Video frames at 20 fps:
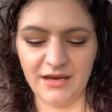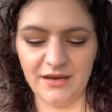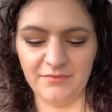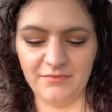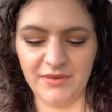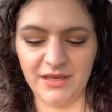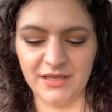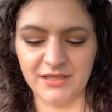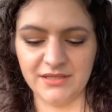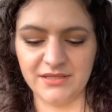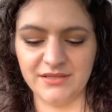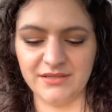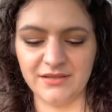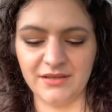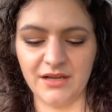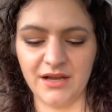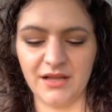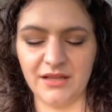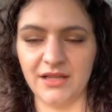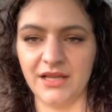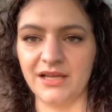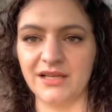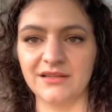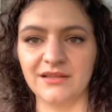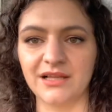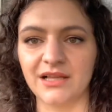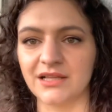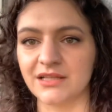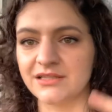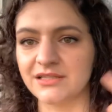It's got
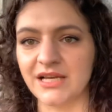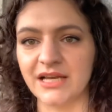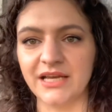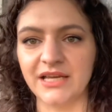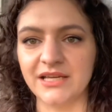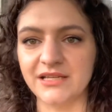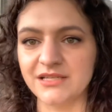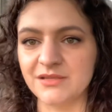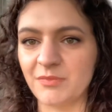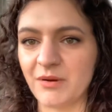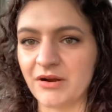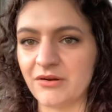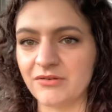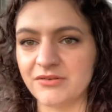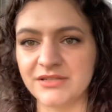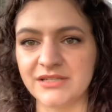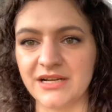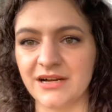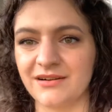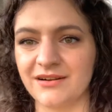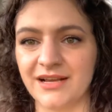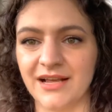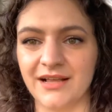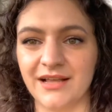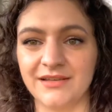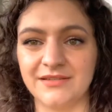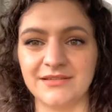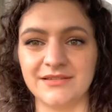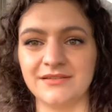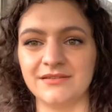little tiny spiral
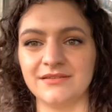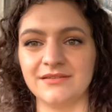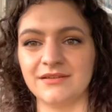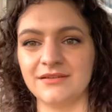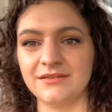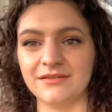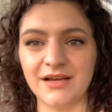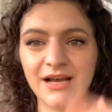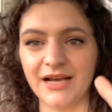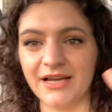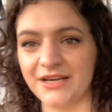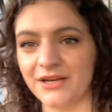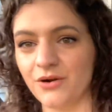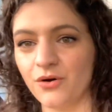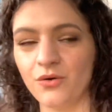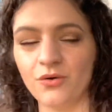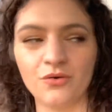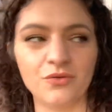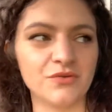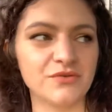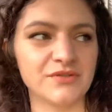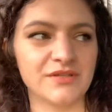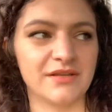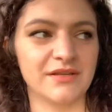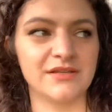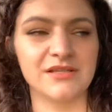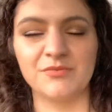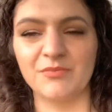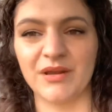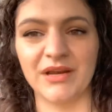staircases and hidey holes
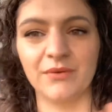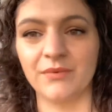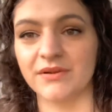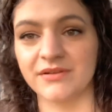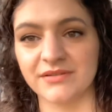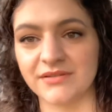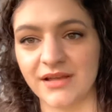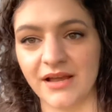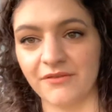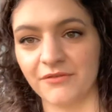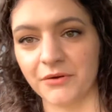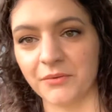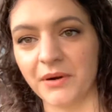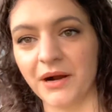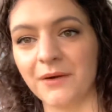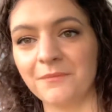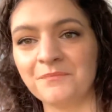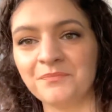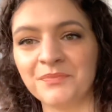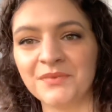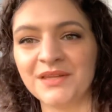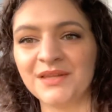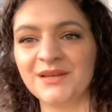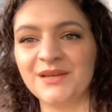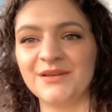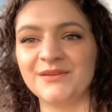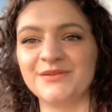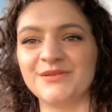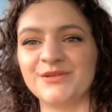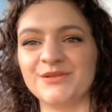and spinning wheels everywhere.
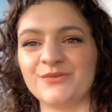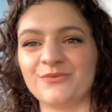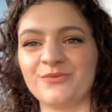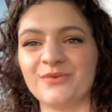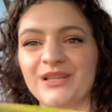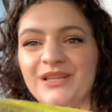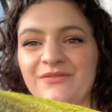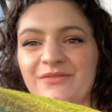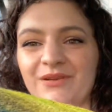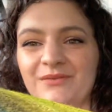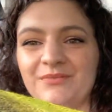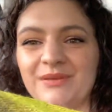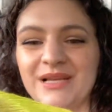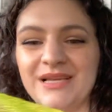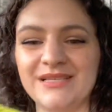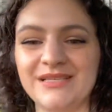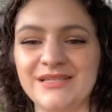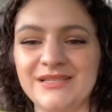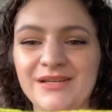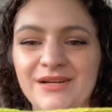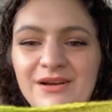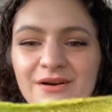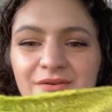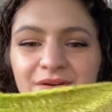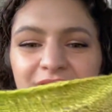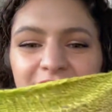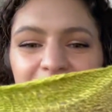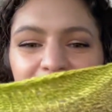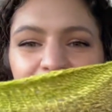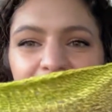It's just a really fun place to go.
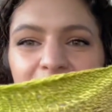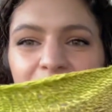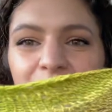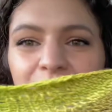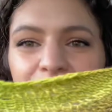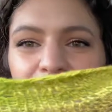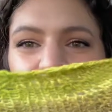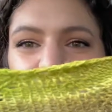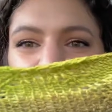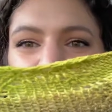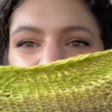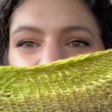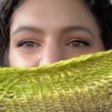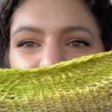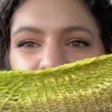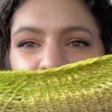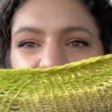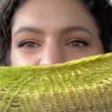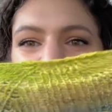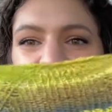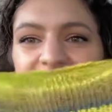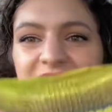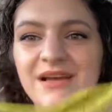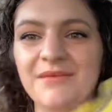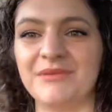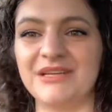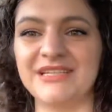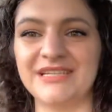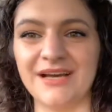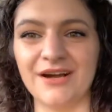And Ilga was really sweet. She sat
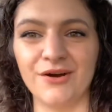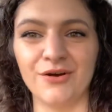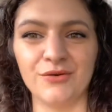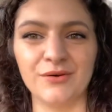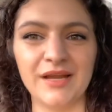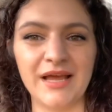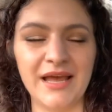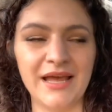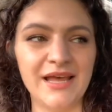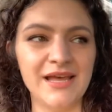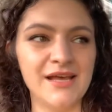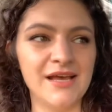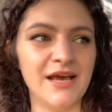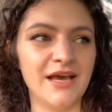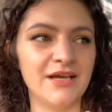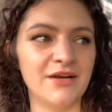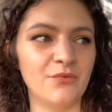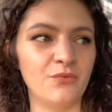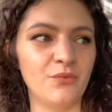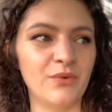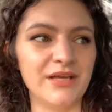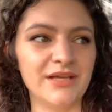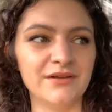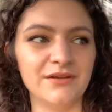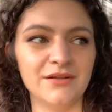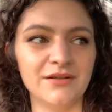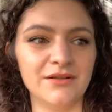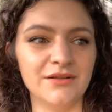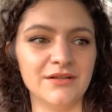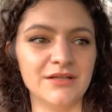me down at a
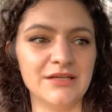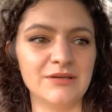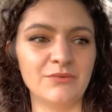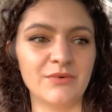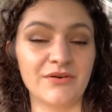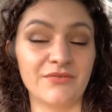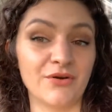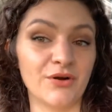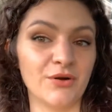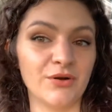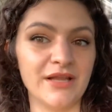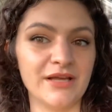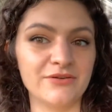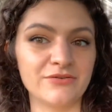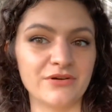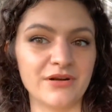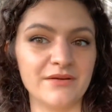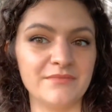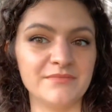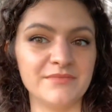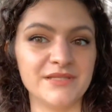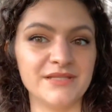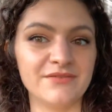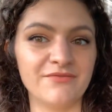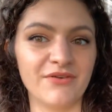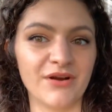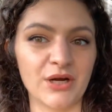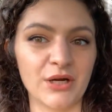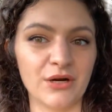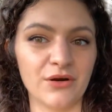wheel, one of her Lendrums,
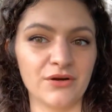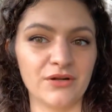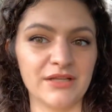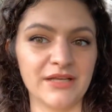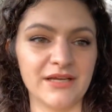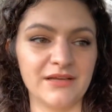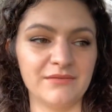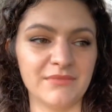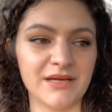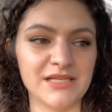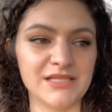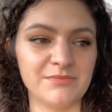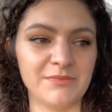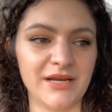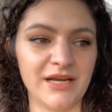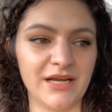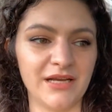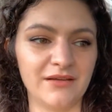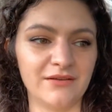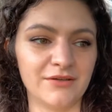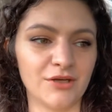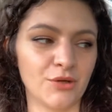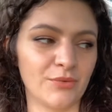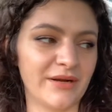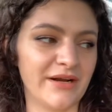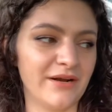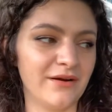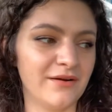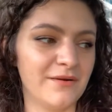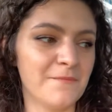very early in my spinning
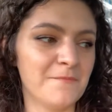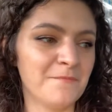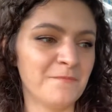career,